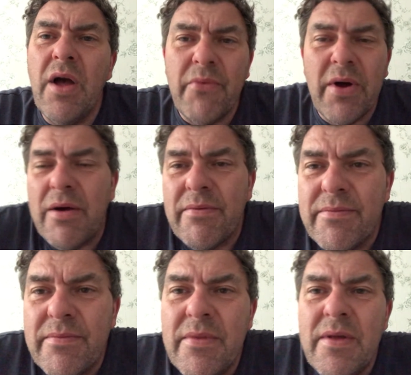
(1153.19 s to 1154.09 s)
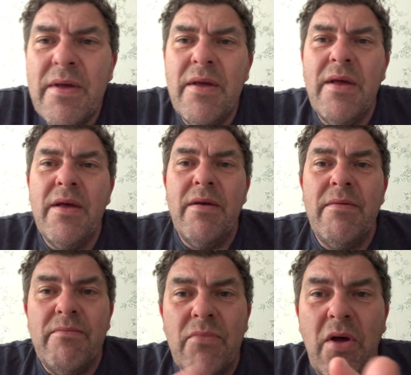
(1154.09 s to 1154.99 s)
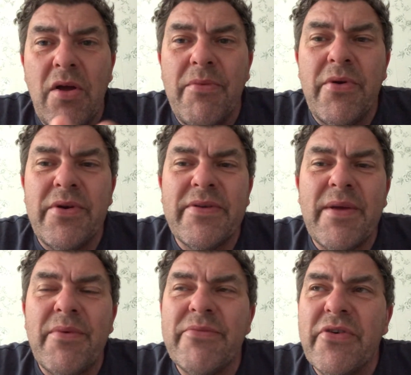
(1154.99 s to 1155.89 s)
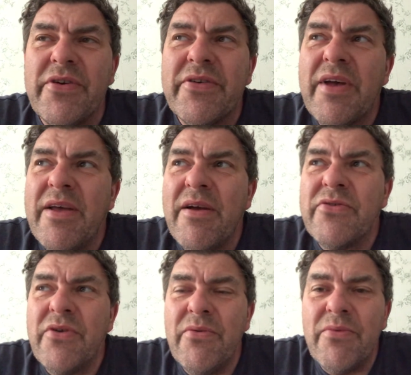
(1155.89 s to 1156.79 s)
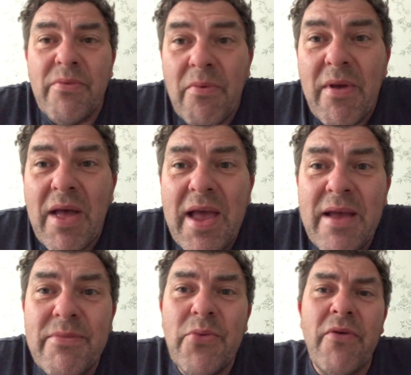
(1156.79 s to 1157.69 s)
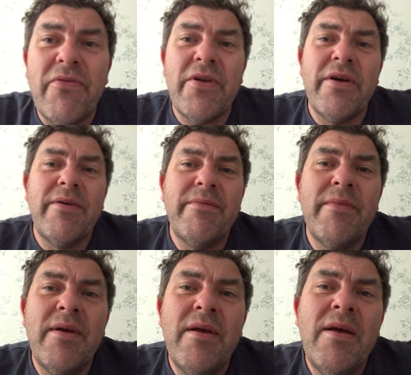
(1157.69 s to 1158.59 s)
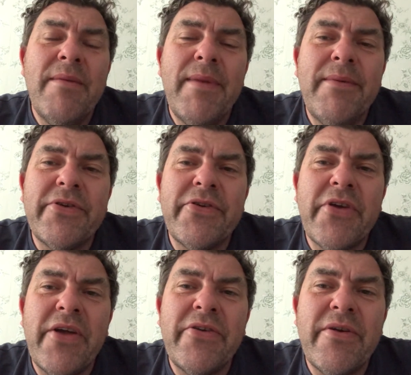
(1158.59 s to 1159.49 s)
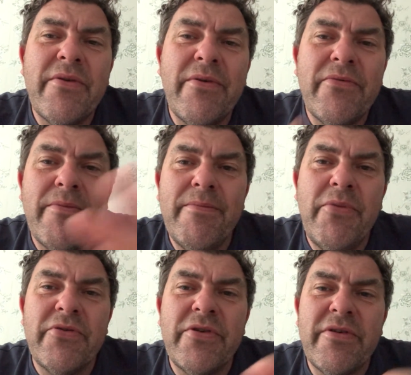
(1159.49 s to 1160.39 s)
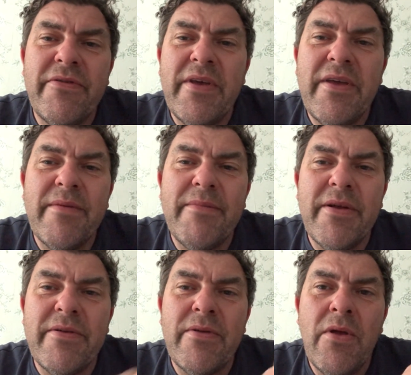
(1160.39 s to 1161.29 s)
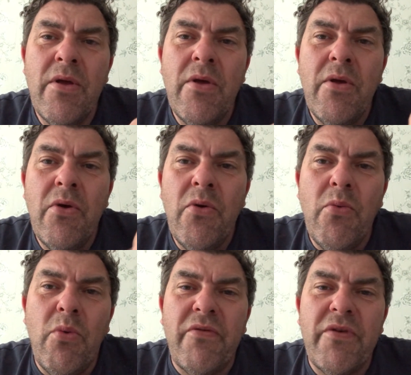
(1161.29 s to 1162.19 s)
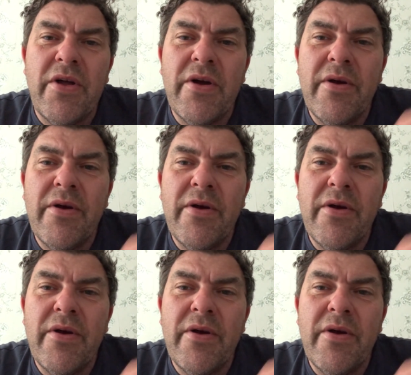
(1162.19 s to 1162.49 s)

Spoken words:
Well, I hope you understand what I'm trying to say. I do. Hey, I'm the waffler. Maybe I should change it, not from butcher to vegan, but waffler.